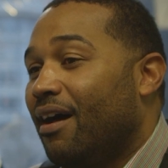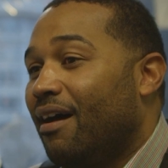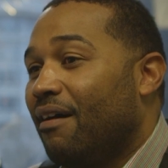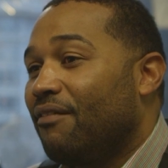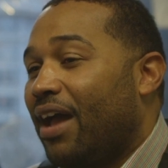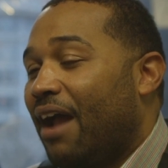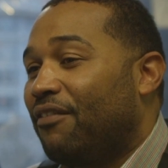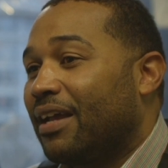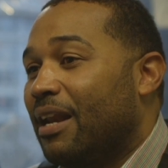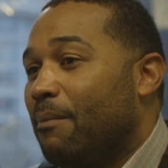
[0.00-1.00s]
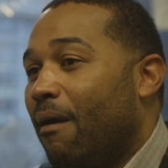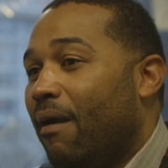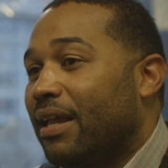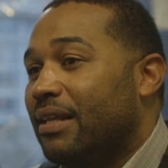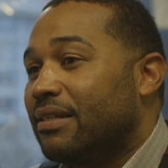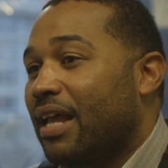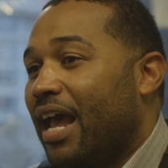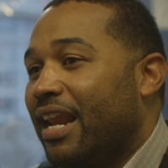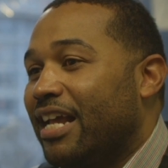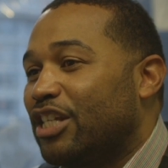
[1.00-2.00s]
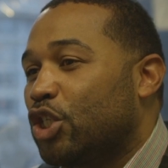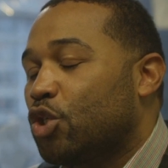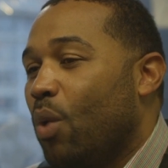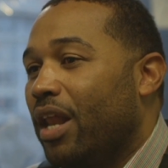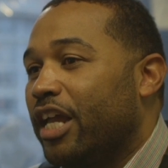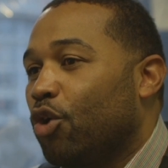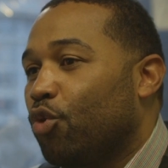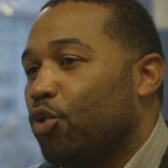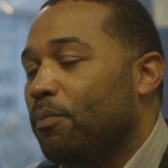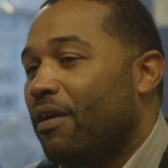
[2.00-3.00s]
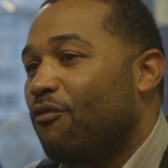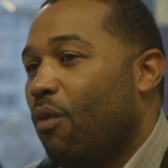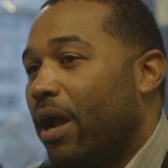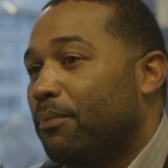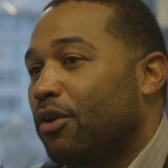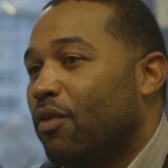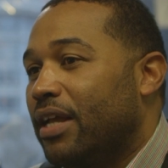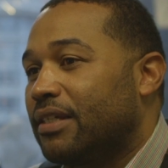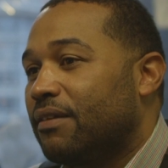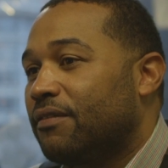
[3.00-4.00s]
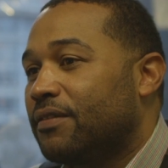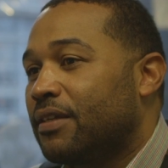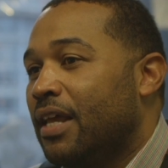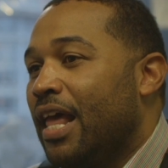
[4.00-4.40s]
of African Americans and a swelling group of white progressives